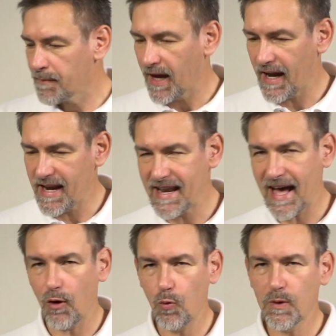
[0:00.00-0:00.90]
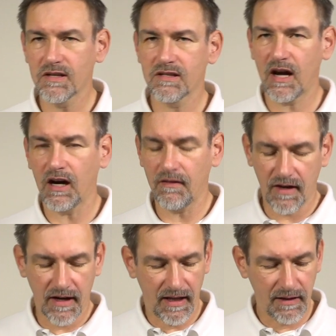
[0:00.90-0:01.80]
And now we start the
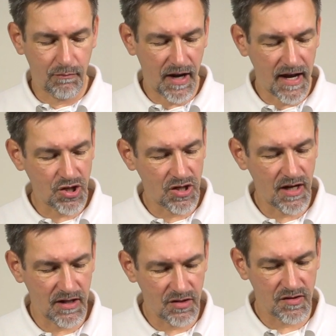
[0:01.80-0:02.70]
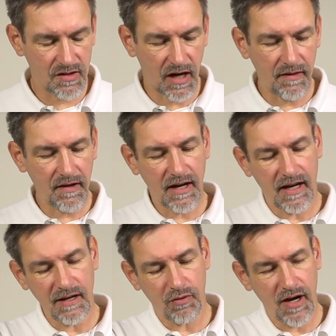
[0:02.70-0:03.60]
calibration, and to start the
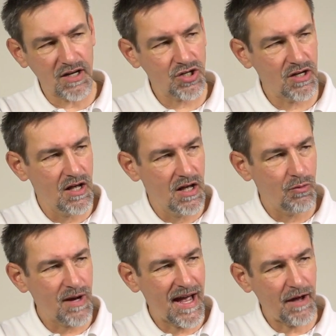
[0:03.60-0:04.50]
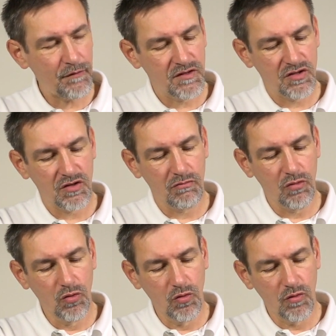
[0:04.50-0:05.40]
calibration we have to
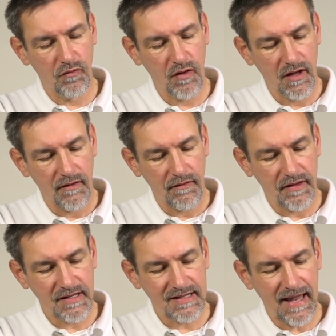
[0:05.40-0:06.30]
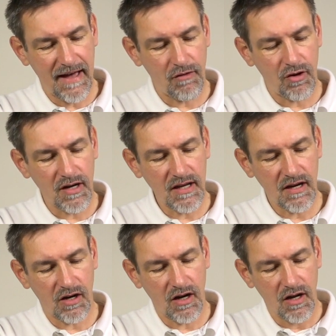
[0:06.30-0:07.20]
move this lever
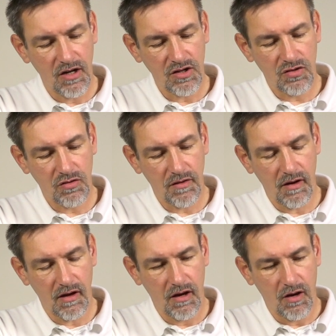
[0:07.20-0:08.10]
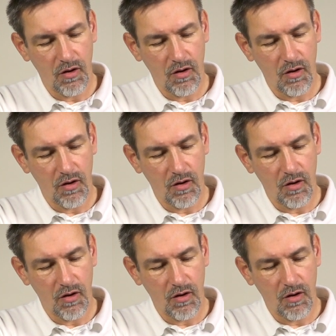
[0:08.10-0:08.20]
here to the